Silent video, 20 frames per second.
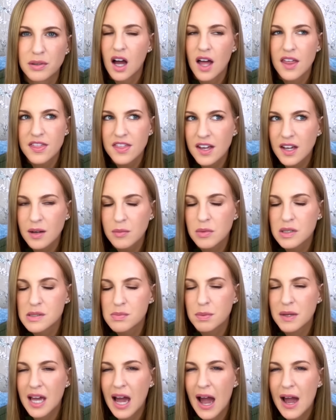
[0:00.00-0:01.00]
I think it must
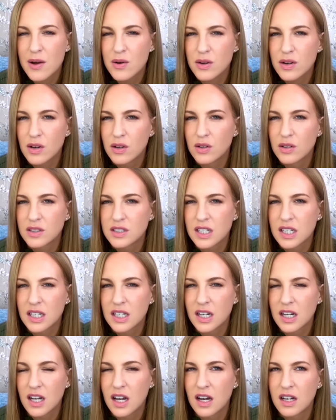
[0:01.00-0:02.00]
be outlawed in
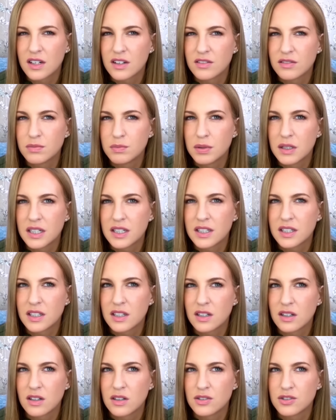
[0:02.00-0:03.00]
a lot of
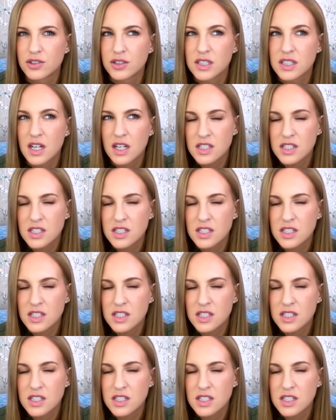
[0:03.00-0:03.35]
political countries.